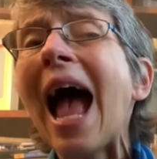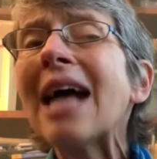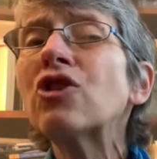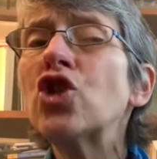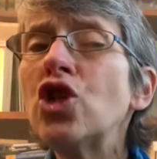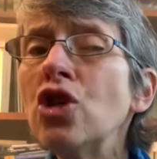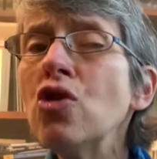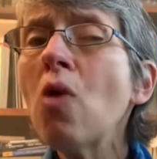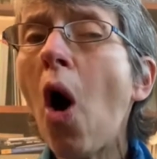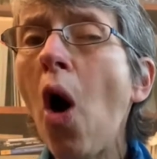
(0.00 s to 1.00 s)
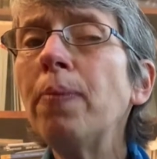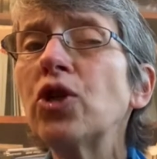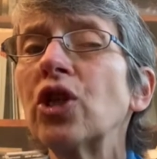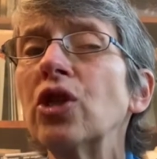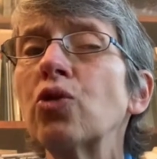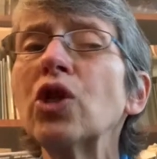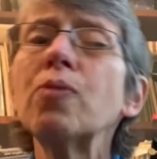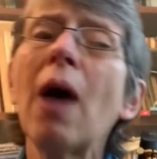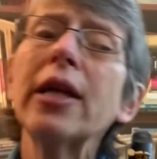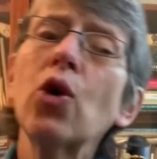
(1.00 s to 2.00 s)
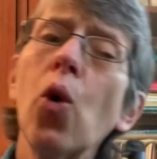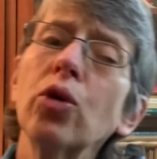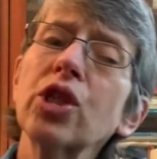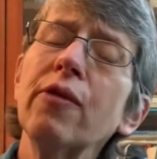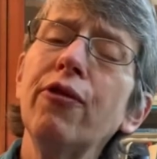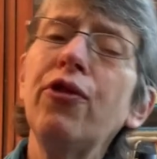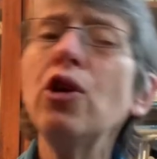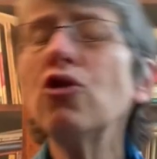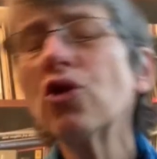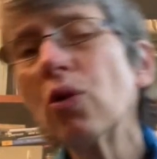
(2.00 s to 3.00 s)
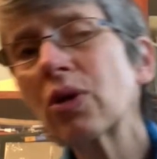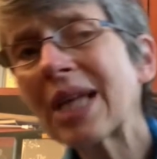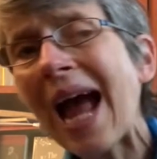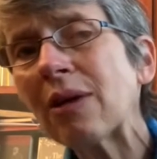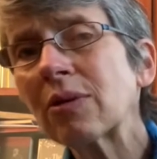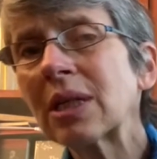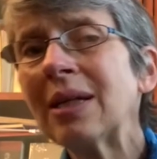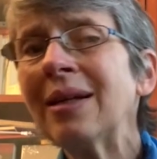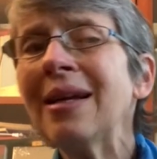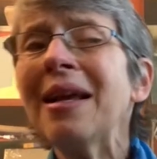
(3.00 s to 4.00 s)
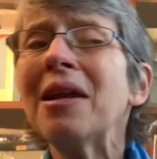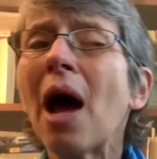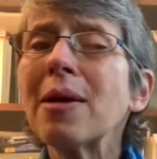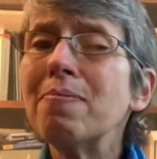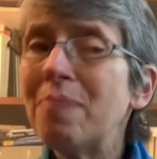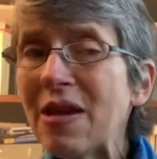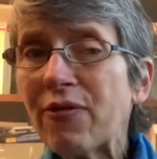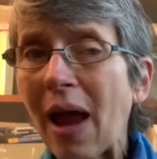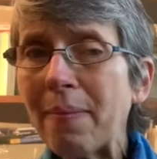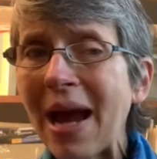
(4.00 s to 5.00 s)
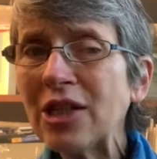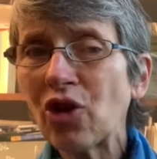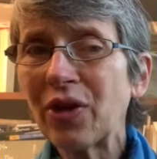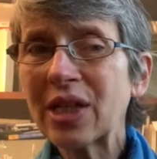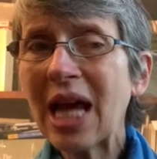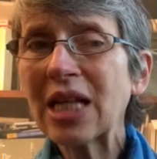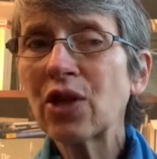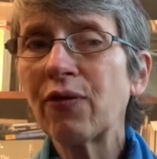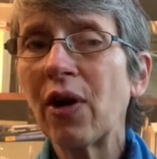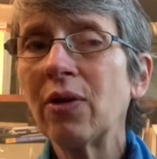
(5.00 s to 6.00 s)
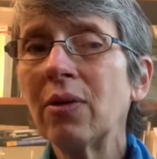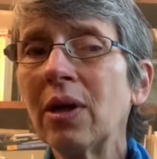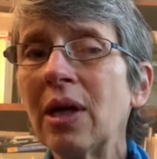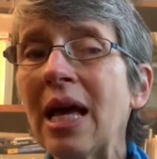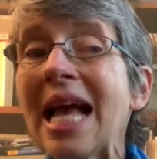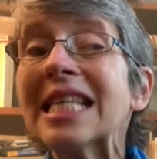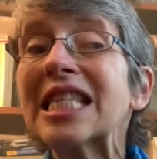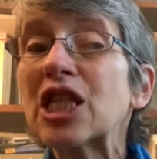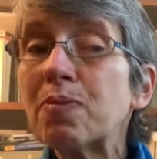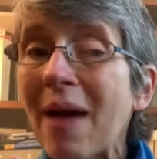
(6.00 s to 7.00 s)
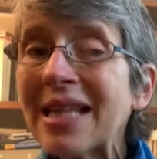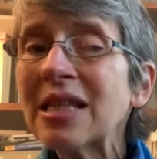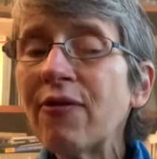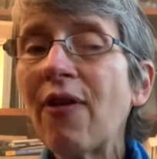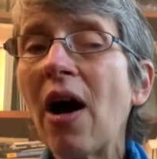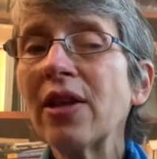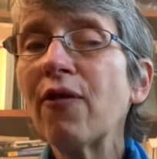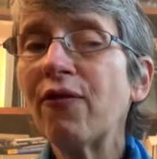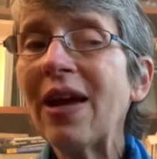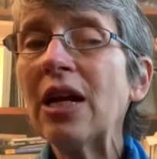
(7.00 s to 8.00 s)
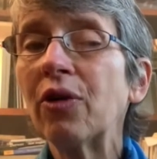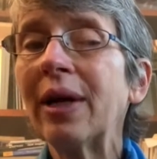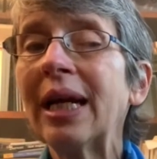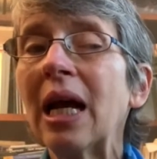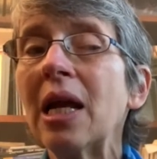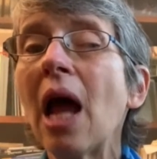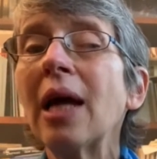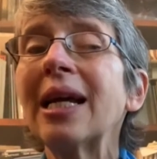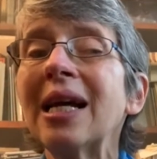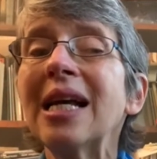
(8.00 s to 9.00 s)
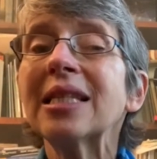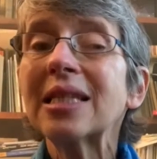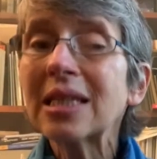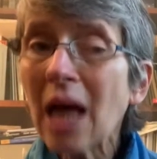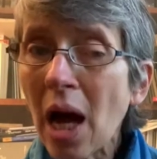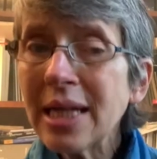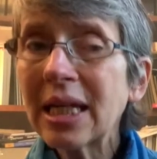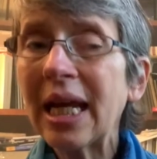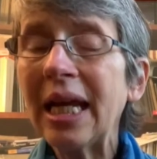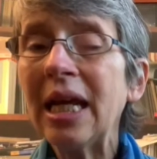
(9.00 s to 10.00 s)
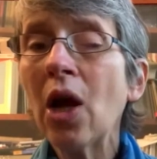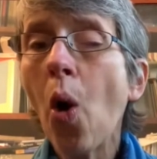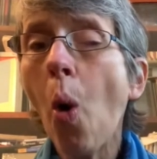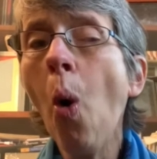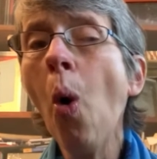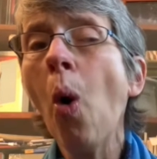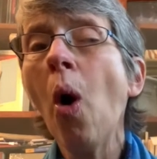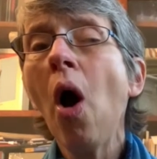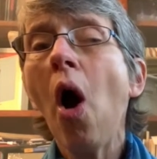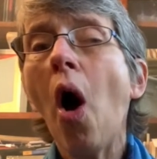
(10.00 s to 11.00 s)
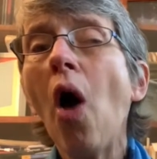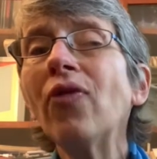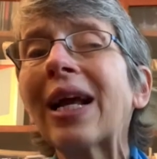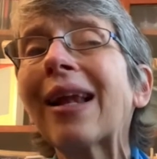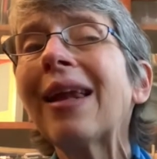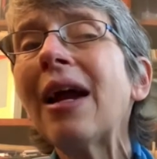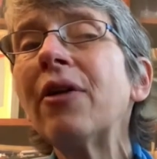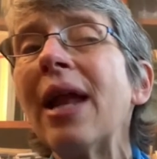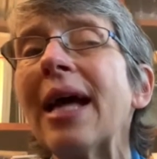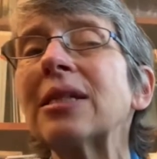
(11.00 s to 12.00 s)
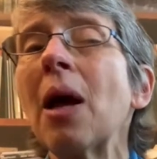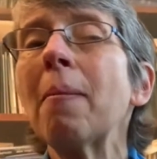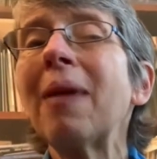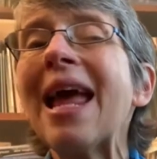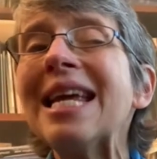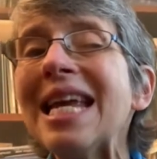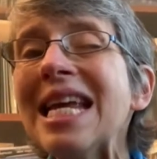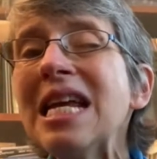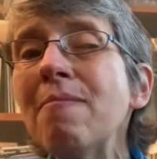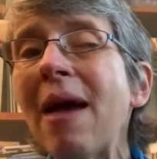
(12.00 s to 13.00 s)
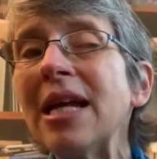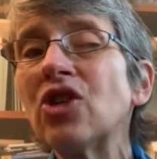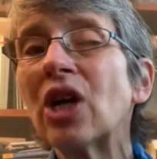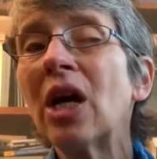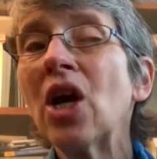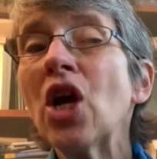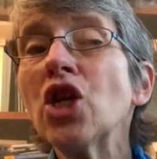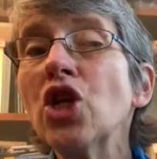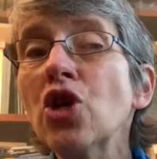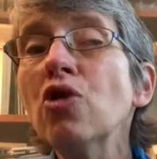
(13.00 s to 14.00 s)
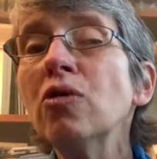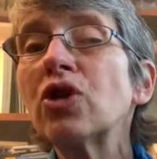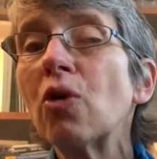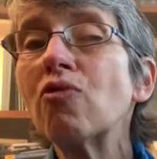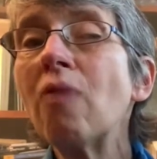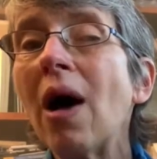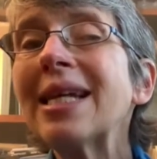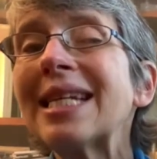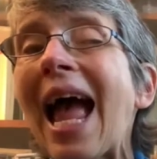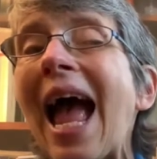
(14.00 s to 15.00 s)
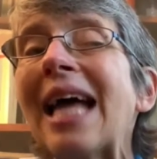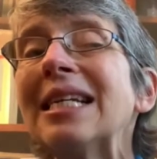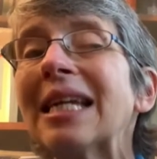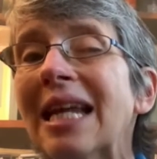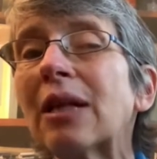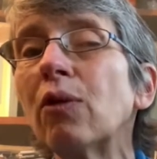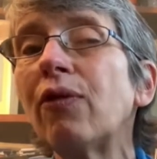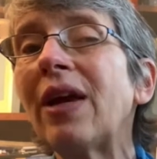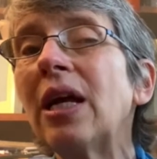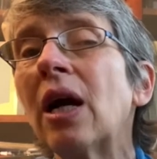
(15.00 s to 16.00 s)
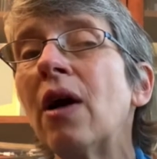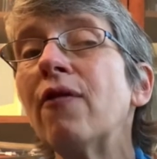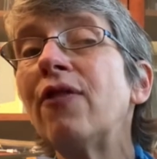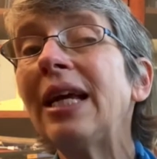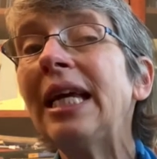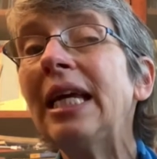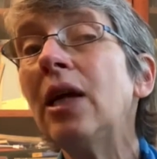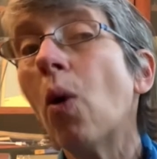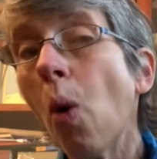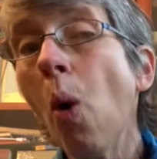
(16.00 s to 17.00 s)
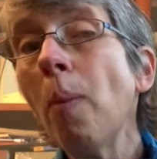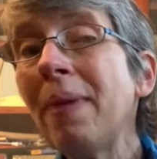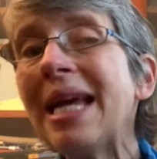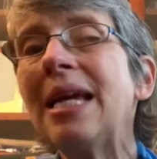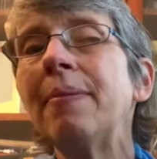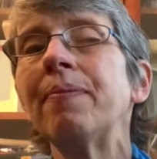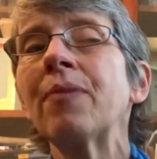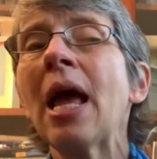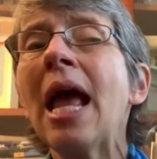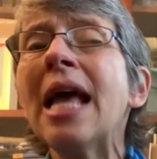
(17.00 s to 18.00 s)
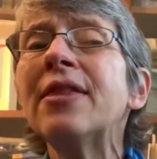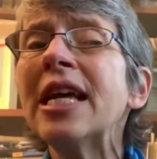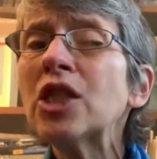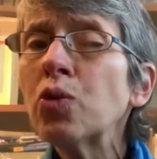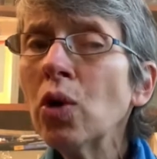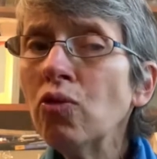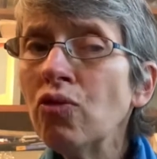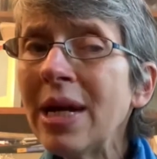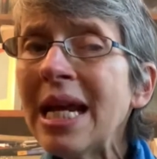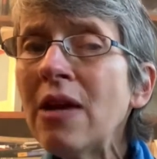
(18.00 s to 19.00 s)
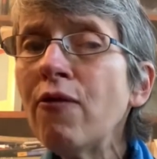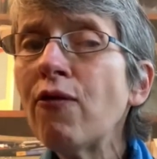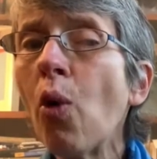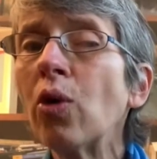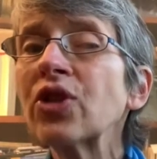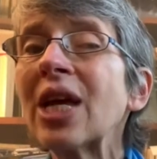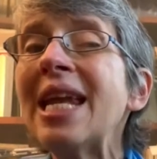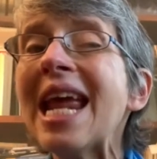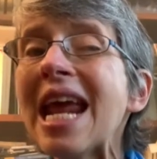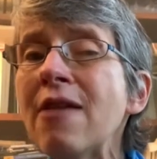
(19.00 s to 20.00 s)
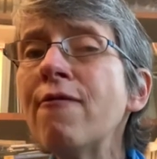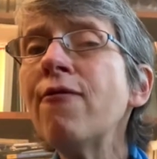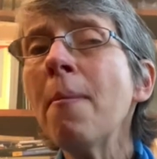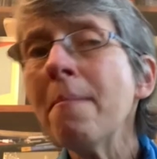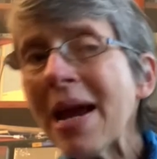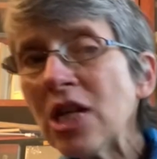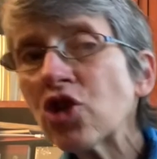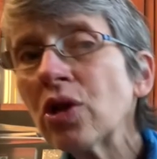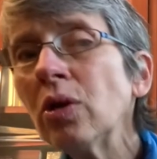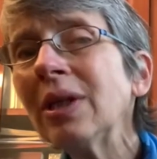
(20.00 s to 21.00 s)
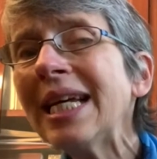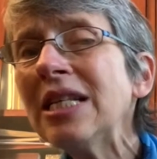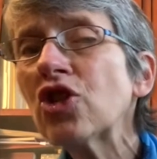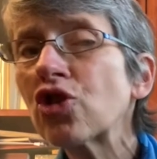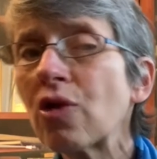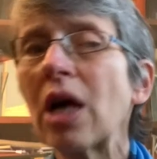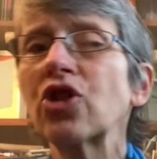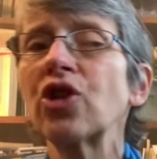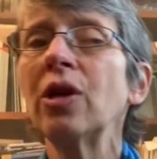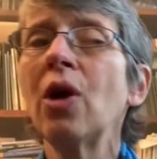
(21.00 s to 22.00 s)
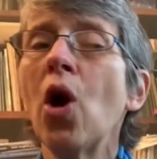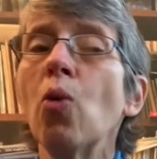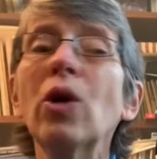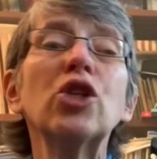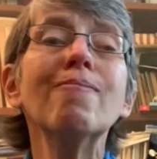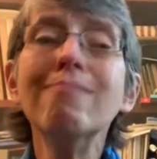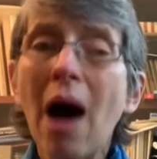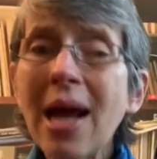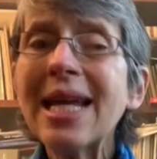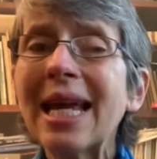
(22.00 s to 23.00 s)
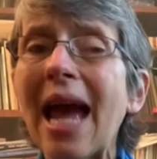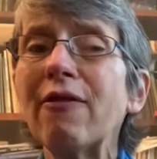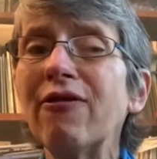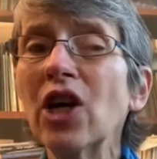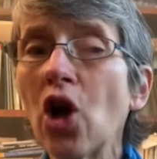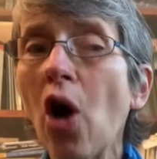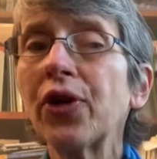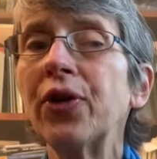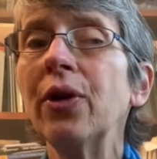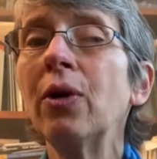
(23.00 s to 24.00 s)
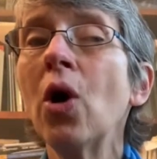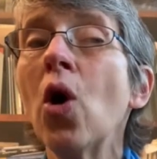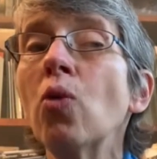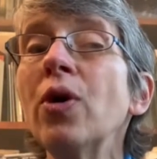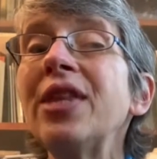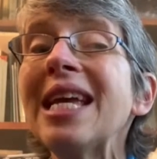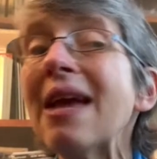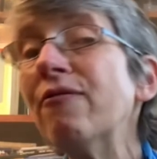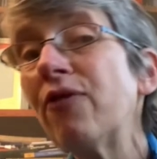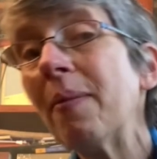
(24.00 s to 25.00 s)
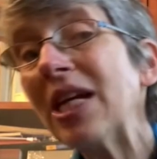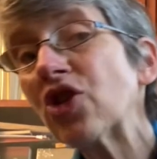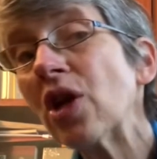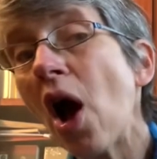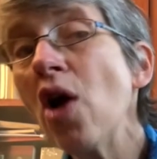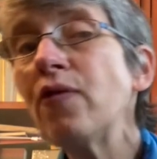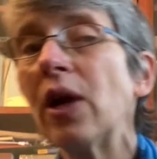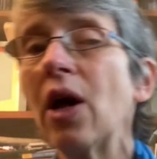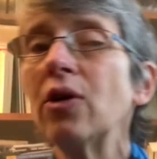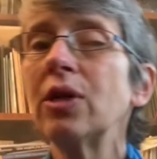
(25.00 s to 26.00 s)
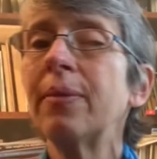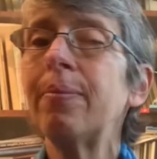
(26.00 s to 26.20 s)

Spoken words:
has 2 options which might cause confusion or doubt, like B flat major on the saxophone, specify the fingering like side key, or on the clarinet playing E major, use right hand little finger for E or B. This will reinforce an informational instruction which might get forgotten with the information overload.